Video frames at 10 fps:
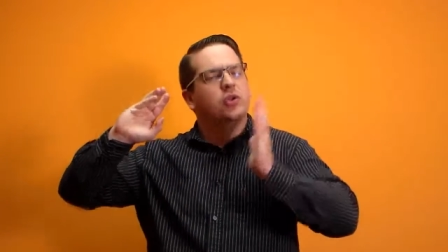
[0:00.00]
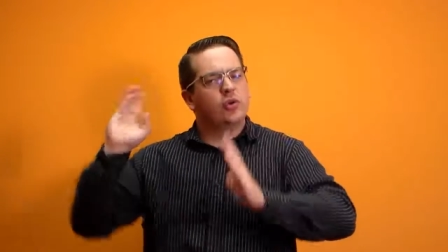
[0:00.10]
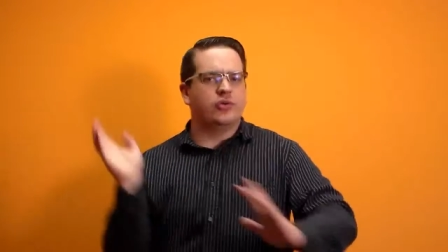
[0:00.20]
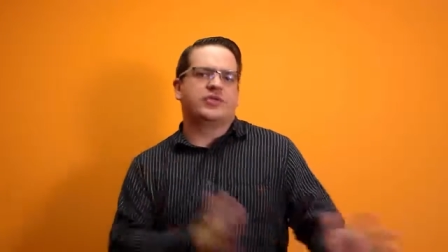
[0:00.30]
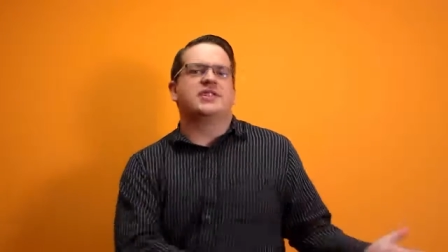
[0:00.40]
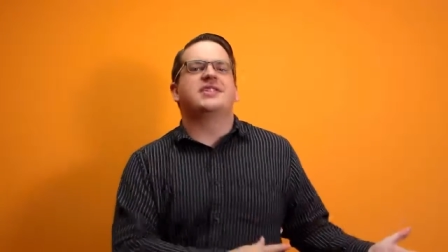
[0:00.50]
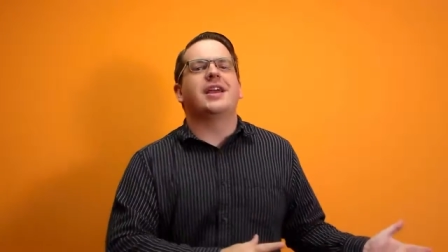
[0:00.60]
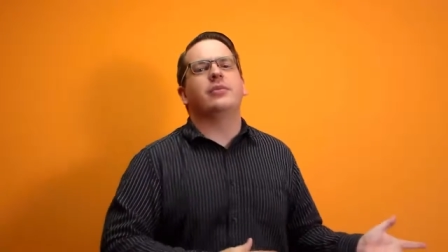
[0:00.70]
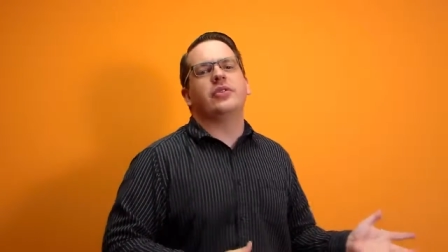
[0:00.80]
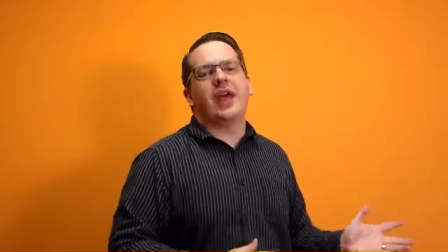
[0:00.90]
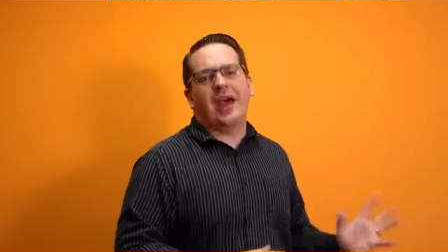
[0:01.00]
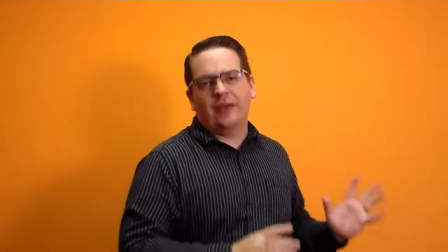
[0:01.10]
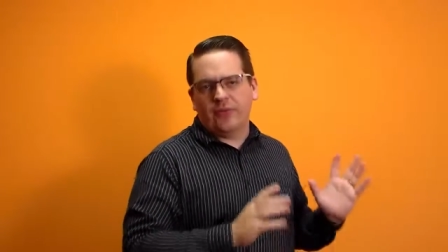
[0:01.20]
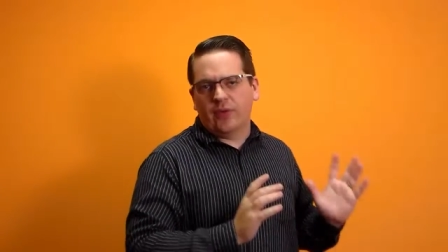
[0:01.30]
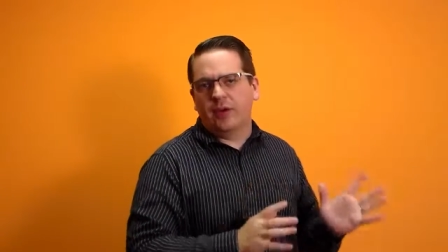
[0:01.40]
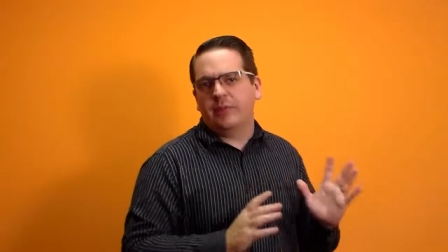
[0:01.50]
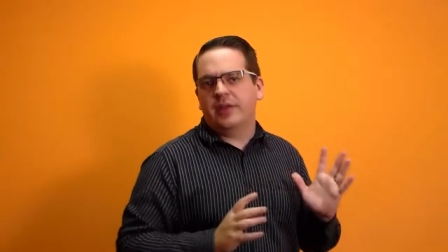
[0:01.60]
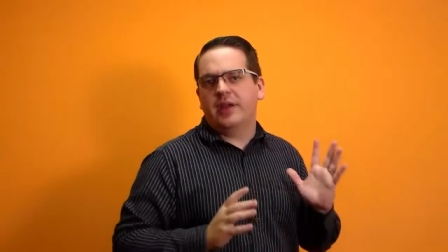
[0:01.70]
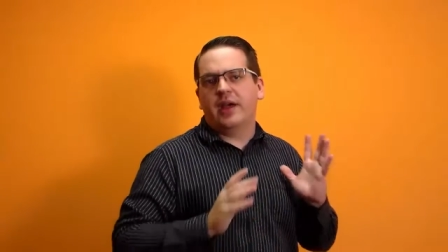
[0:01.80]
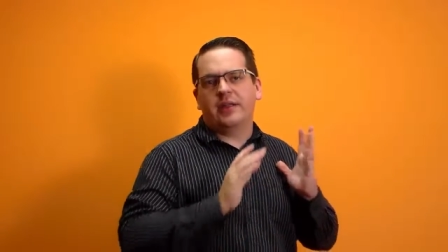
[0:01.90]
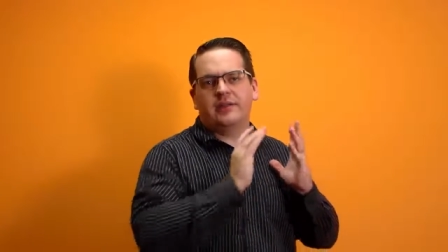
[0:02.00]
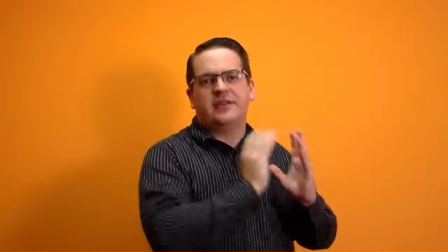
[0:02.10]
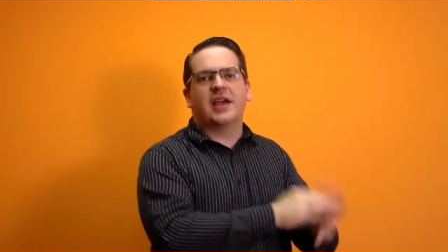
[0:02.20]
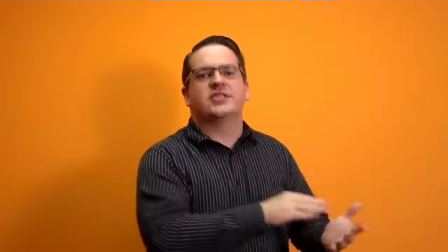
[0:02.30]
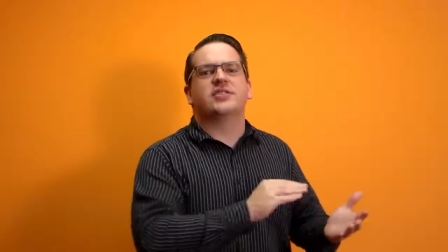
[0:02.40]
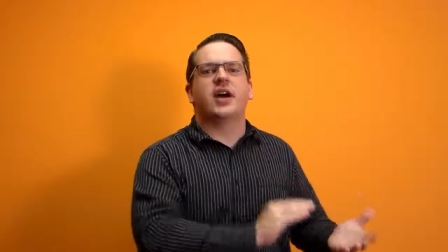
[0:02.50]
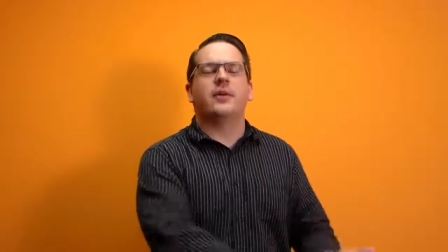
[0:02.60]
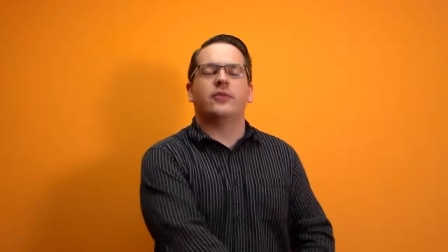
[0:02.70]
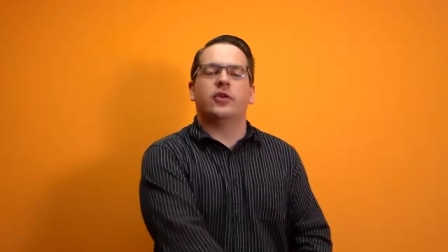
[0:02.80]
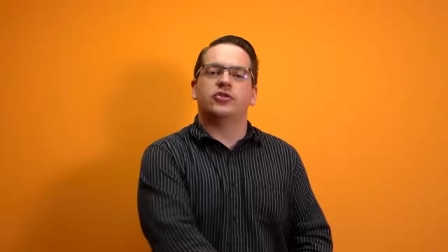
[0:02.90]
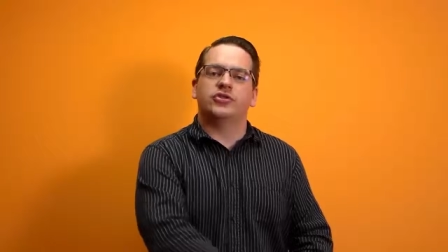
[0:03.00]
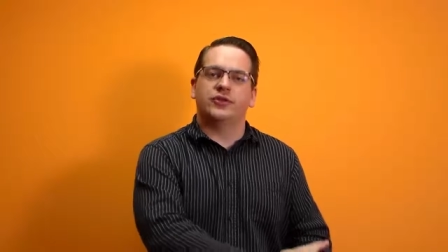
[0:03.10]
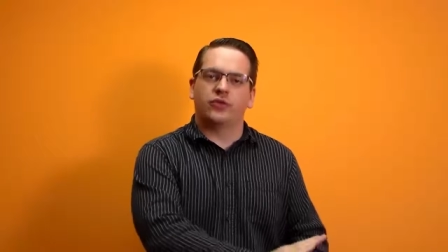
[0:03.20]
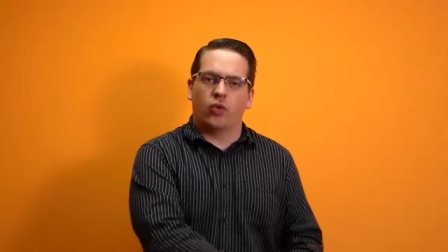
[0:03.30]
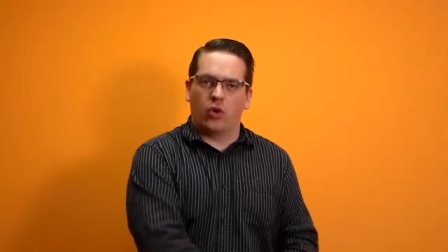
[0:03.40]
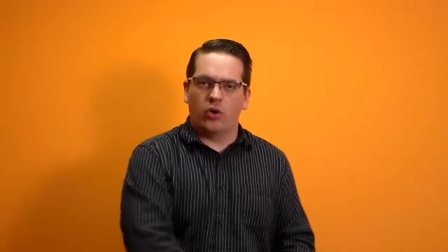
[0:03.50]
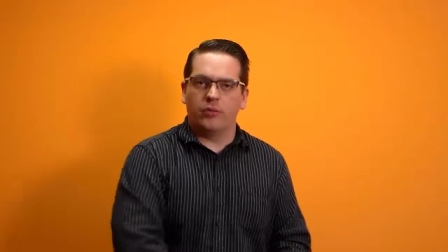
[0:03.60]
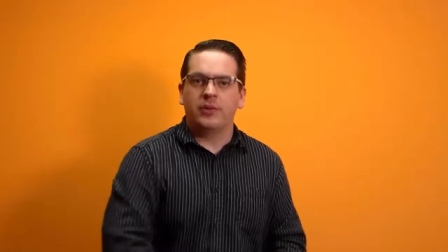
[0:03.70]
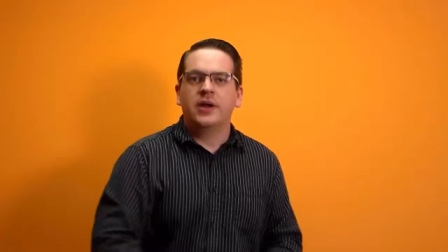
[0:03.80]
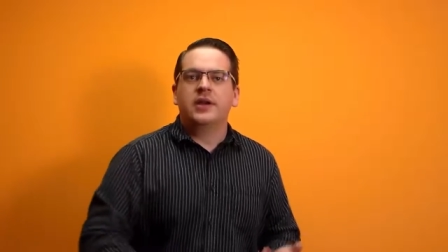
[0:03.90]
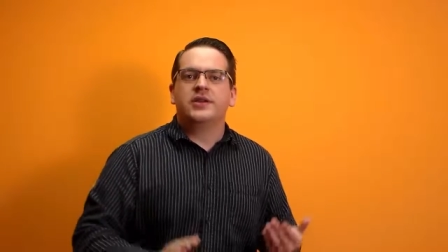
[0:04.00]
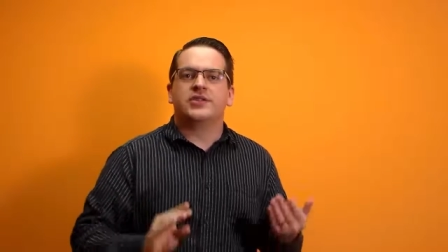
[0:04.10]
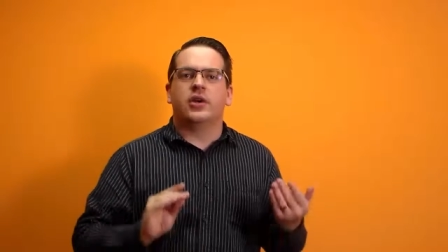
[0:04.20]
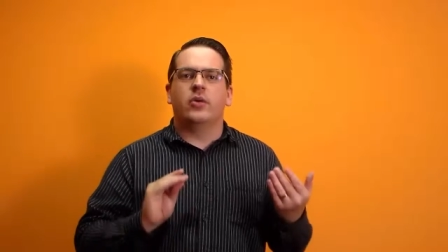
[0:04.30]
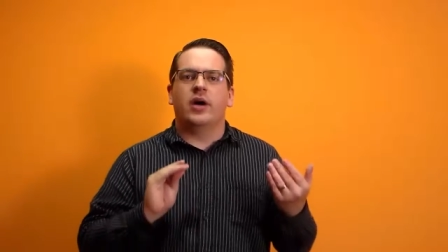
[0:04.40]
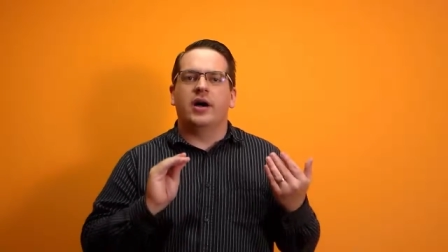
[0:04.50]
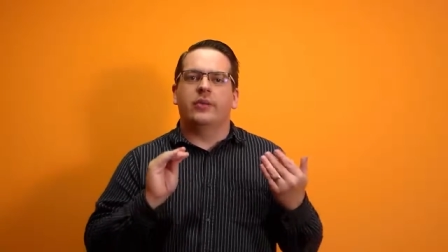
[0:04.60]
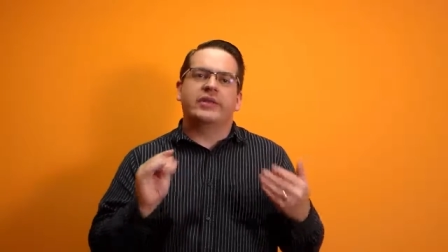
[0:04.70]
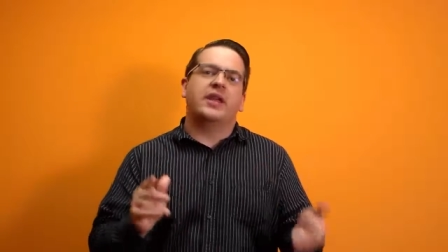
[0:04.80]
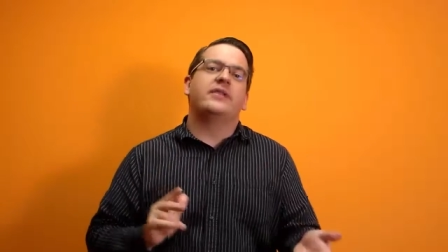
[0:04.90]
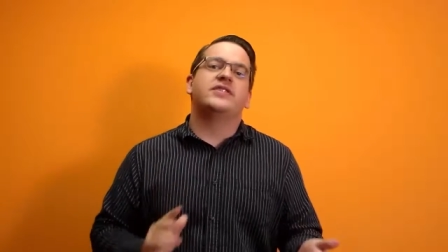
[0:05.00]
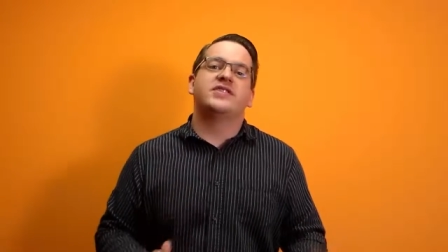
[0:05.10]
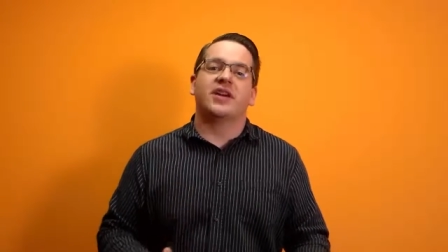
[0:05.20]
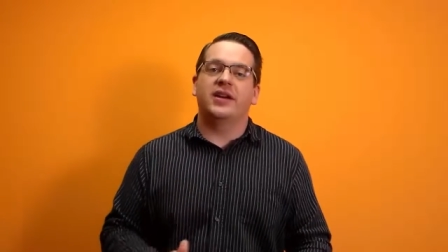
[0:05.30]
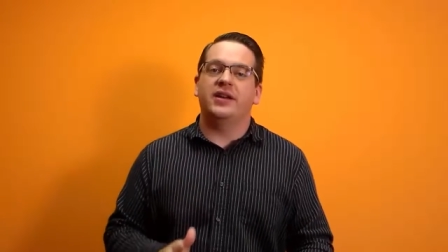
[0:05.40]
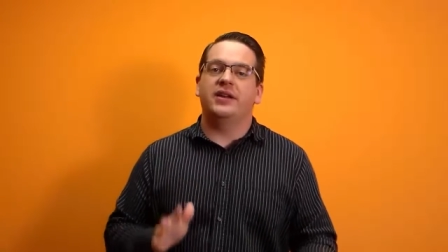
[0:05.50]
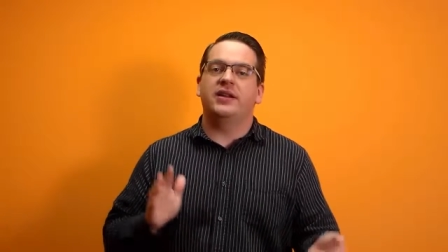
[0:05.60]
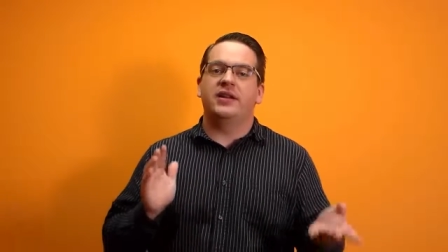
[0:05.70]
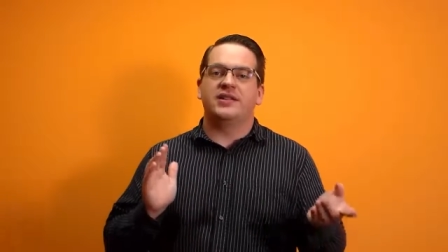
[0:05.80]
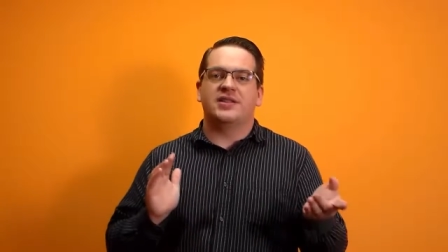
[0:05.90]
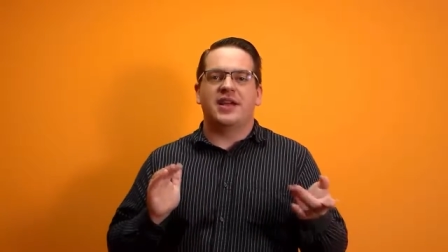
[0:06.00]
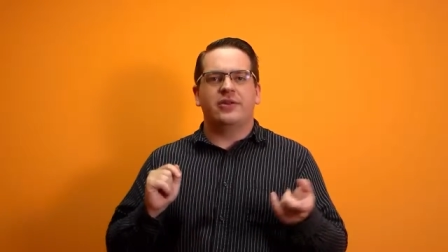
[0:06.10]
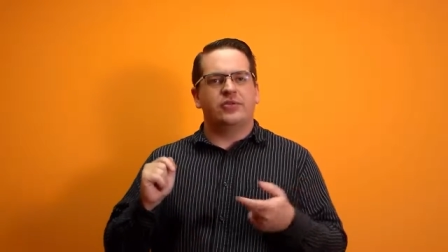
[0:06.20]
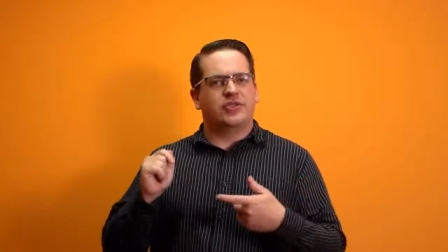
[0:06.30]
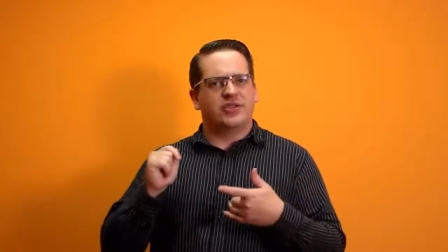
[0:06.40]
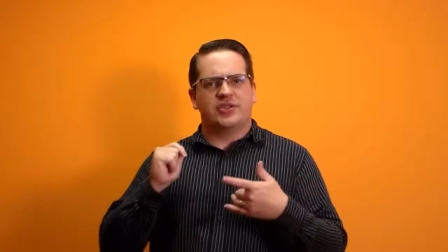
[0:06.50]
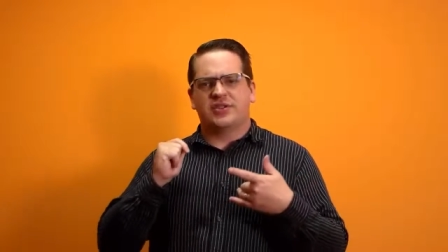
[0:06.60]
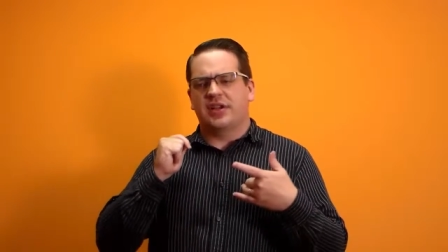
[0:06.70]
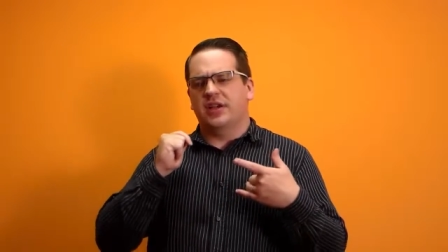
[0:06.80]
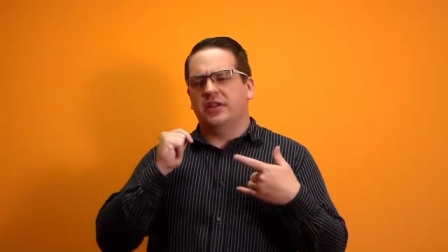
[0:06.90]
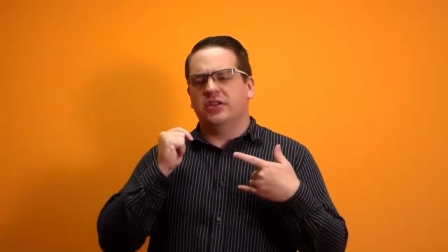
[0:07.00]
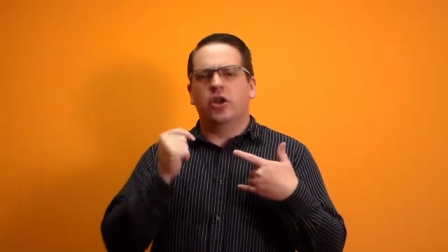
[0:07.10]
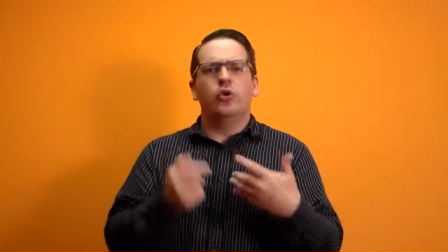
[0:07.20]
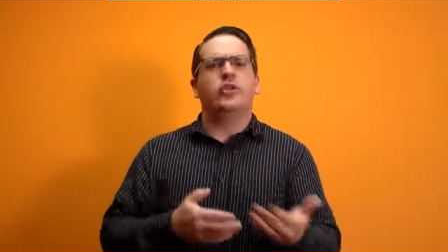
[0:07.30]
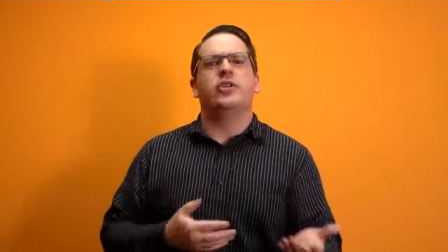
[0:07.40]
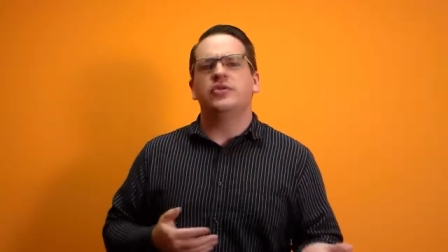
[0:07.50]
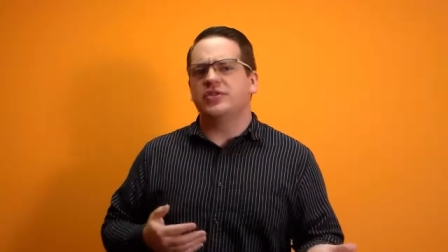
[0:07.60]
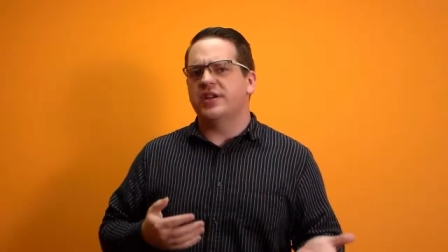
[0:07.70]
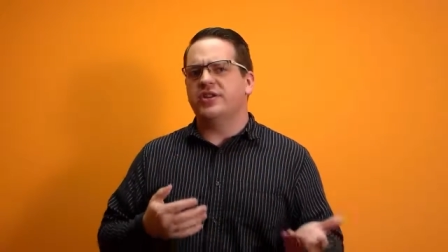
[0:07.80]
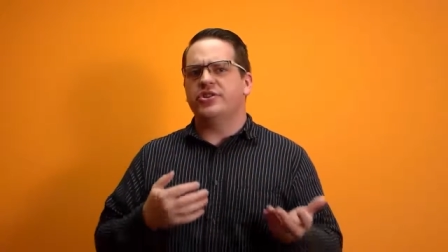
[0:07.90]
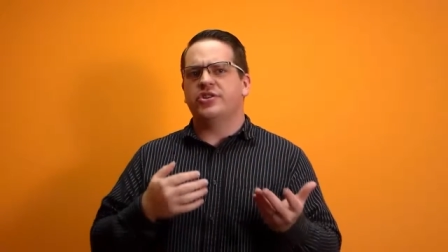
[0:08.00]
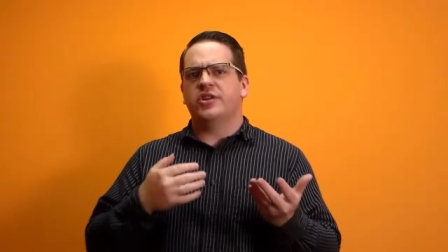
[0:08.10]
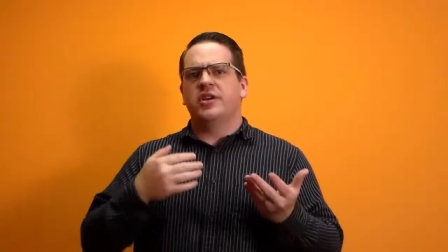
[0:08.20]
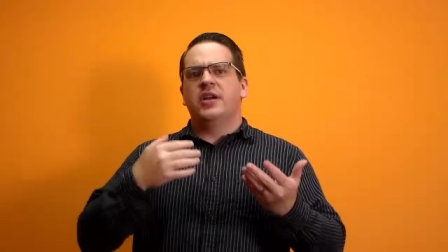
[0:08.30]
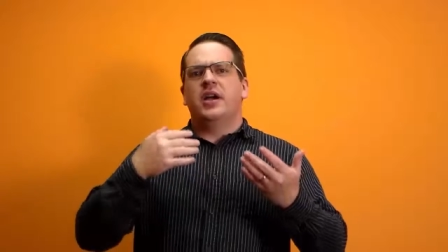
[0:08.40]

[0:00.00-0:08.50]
Google's disabled that from the desktop version of Chrome. So what they've cited is that it was just low usage,